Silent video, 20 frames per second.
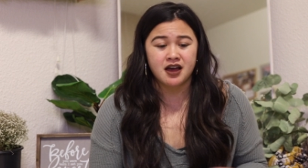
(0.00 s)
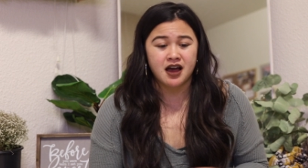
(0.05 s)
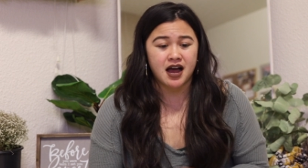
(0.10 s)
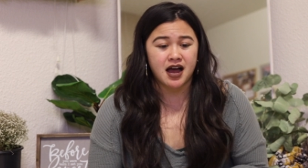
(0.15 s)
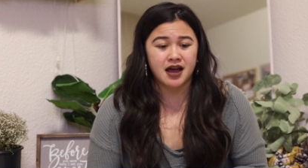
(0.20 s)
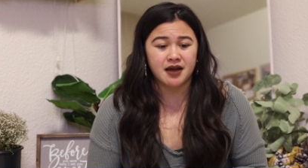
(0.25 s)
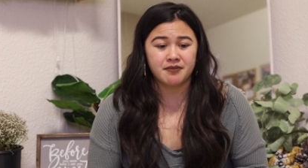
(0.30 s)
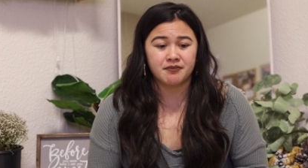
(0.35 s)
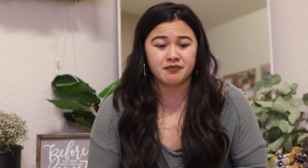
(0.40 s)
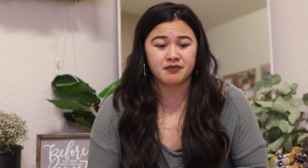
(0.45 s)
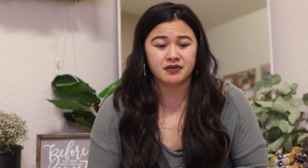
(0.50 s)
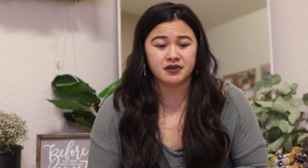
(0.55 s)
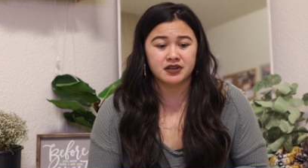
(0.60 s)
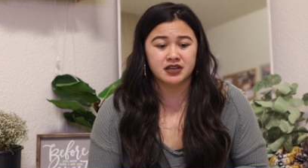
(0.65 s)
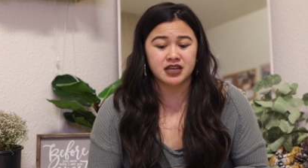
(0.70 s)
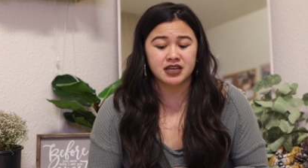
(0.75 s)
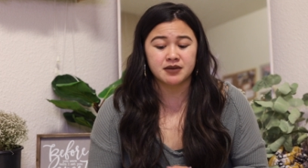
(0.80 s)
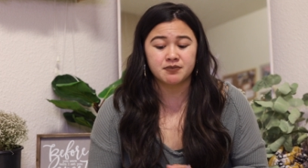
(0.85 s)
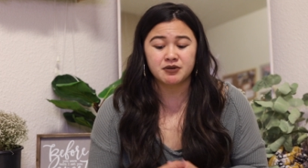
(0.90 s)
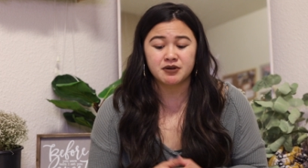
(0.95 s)
I'm
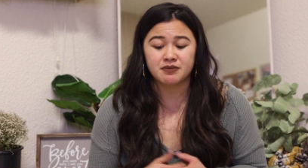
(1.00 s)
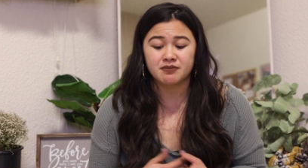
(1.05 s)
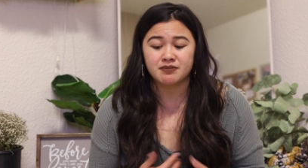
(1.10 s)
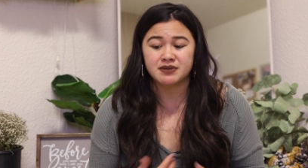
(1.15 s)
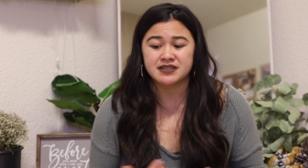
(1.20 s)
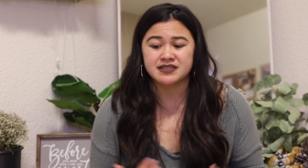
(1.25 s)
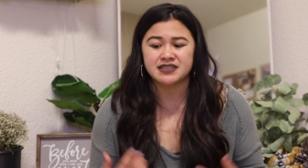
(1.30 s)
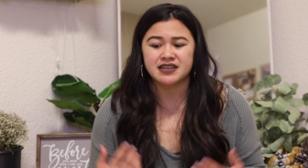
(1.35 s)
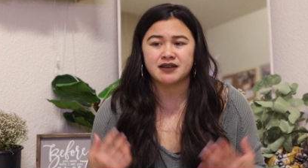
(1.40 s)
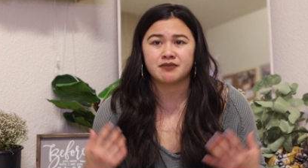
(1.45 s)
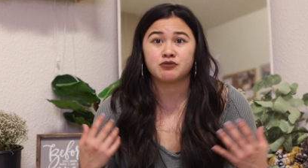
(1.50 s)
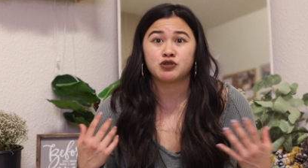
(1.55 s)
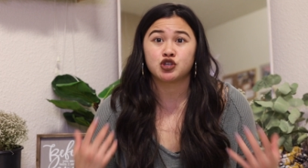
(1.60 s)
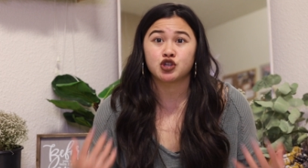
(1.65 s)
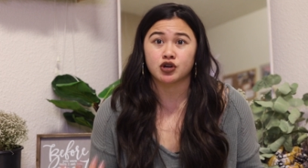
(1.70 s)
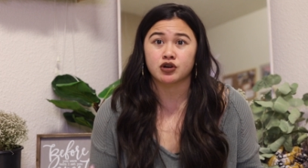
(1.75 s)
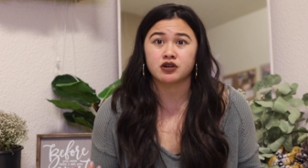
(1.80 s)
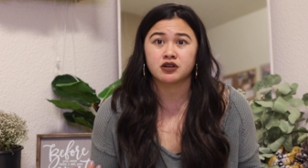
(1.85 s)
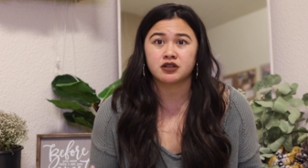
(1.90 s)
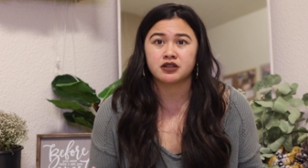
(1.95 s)
keeping busy, I'm
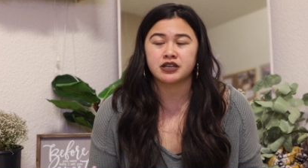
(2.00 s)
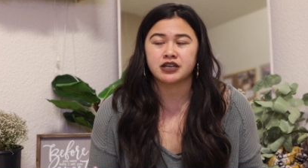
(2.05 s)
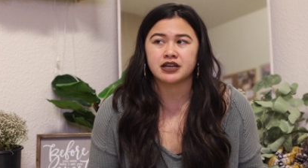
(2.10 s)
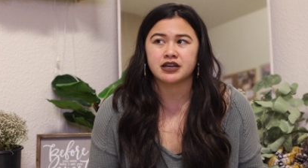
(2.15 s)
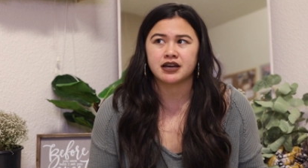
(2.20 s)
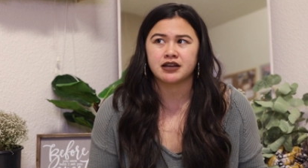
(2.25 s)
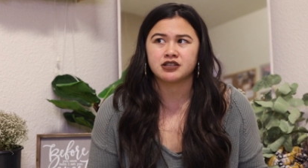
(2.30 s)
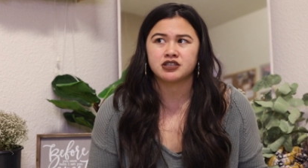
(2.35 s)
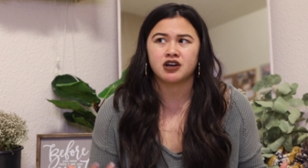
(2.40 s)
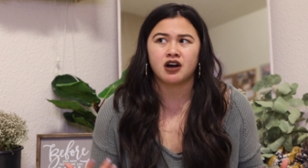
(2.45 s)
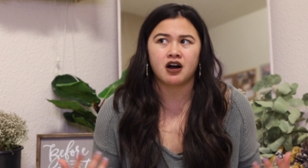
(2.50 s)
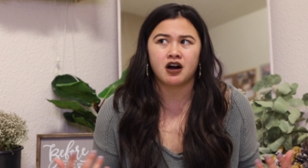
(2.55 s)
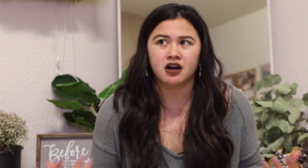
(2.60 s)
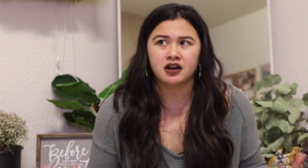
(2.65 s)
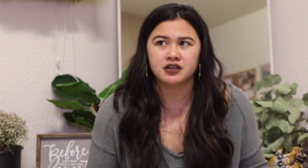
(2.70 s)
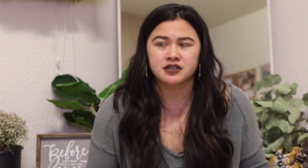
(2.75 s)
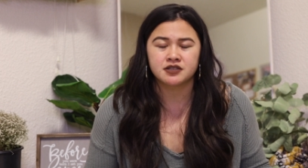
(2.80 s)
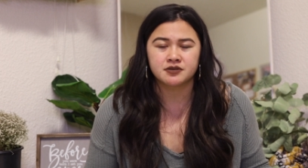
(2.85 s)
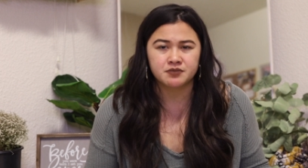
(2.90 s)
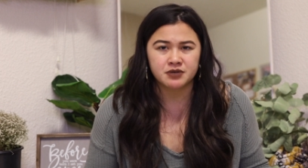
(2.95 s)
journaling, I
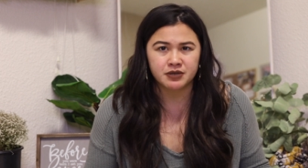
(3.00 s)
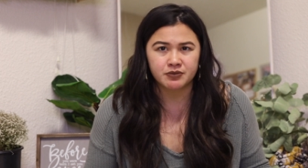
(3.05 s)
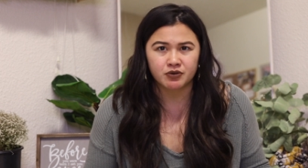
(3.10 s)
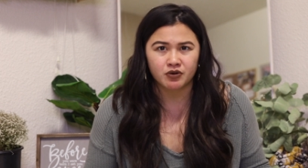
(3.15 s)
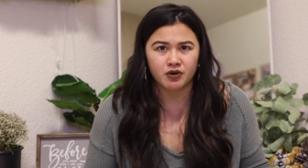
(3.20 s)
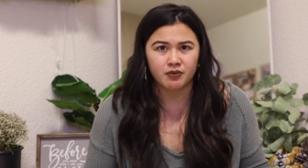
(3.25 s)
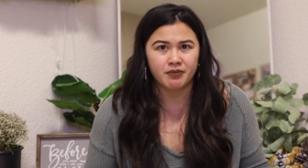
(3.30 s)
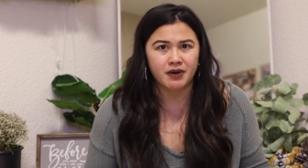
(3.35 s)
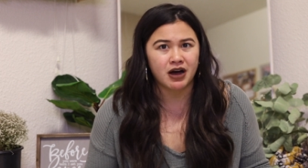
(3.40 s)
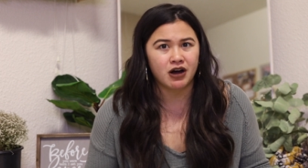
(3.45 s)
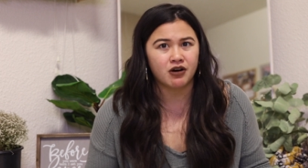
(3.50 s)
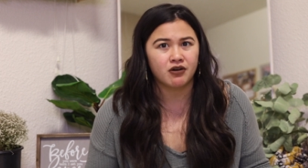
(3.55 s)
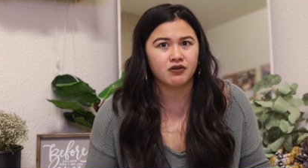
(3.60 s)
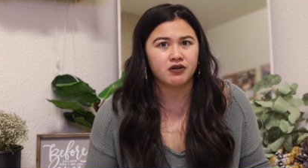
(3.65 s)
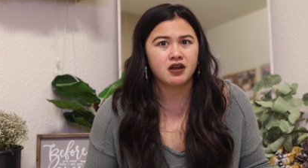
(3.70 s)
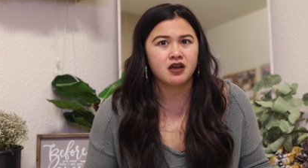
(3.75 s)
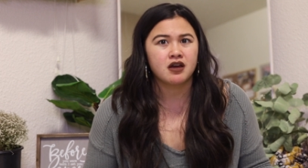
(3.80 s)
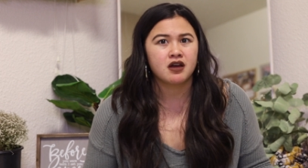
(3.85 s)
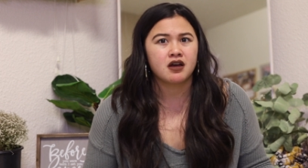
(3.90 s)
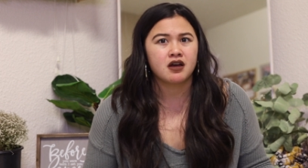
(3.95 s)
talk to people about